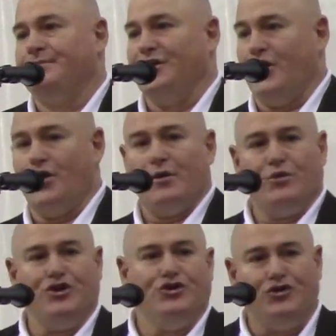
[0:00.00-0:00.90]
And
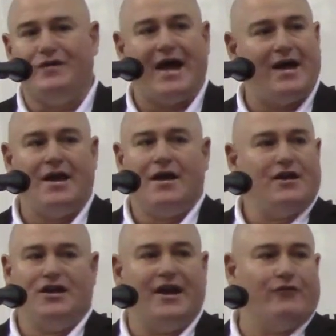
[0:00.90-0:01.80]
when you do
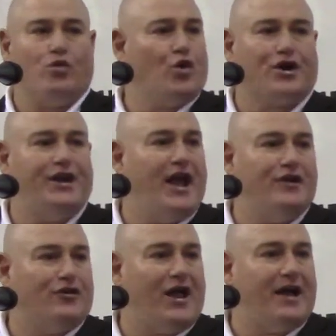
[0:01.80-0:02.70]
that, you never work a day
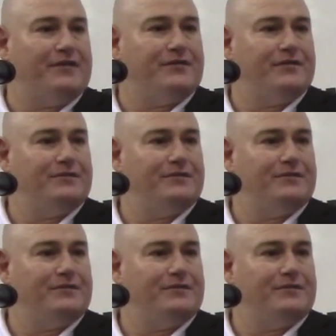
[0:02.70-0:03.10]
in your life.